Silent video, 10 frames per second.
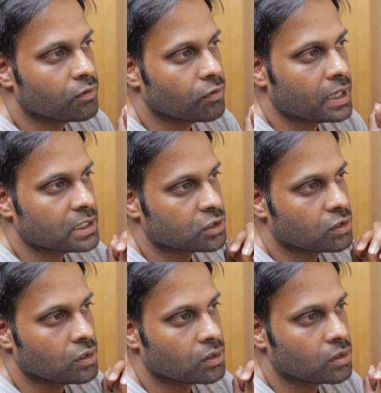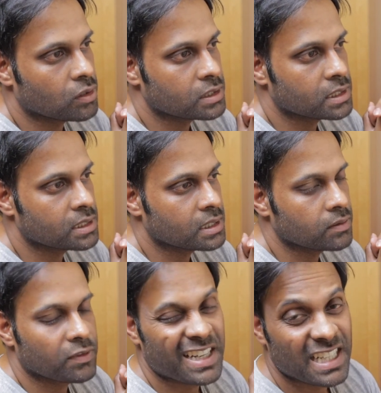Vacheron
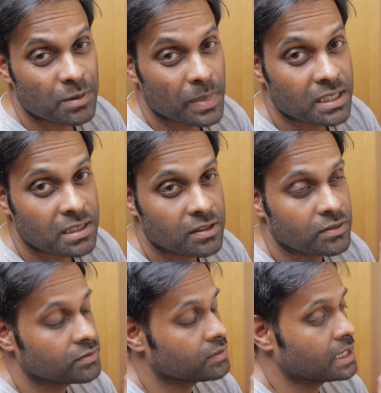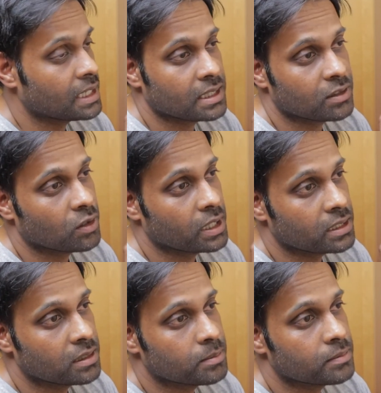Constantin, very expensive, and I don't
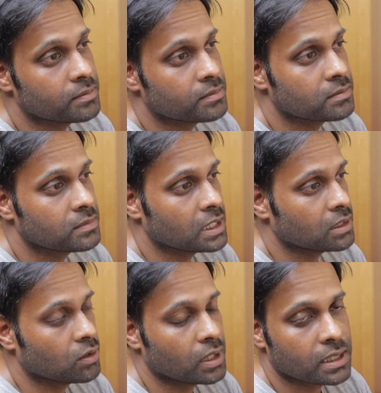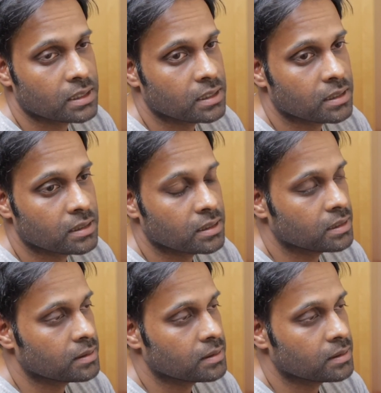like them. I don't like their